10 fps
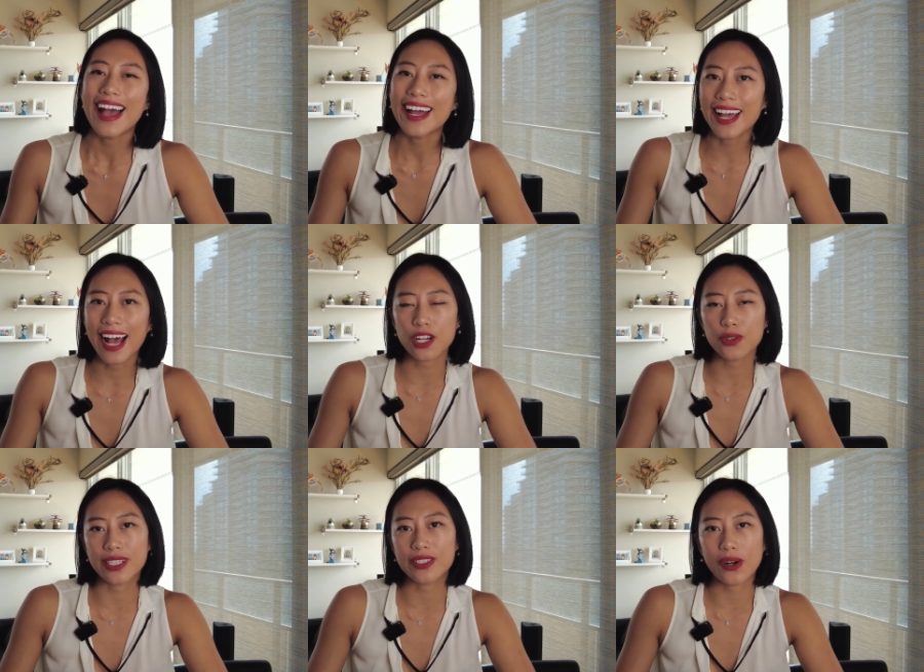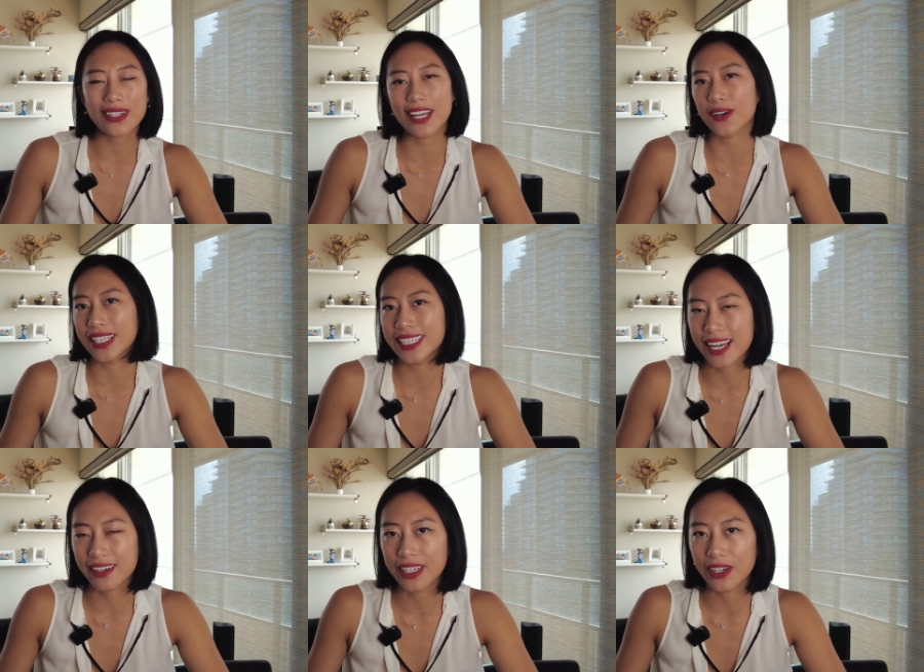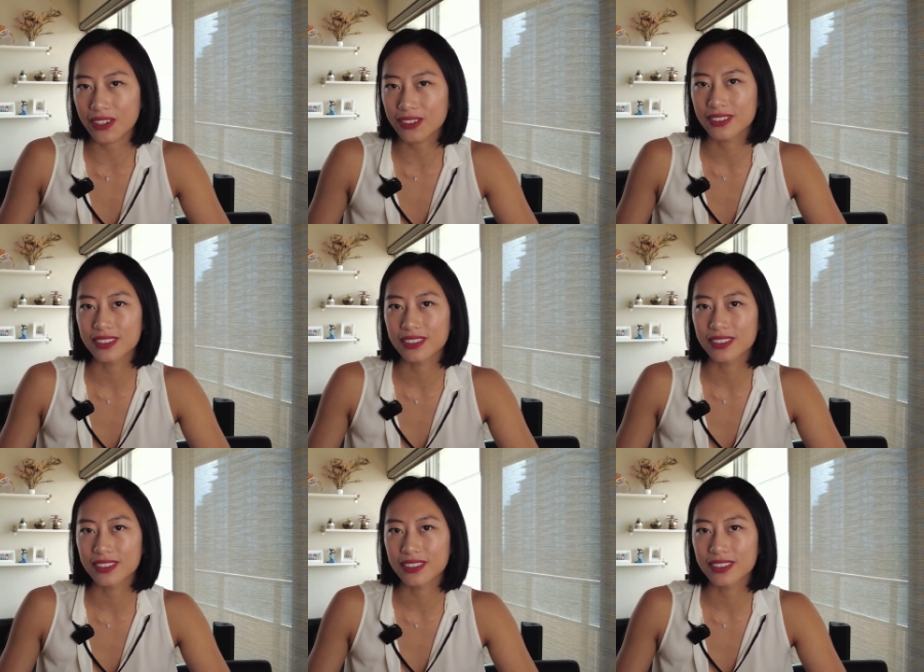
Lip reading: and actually start settling down here.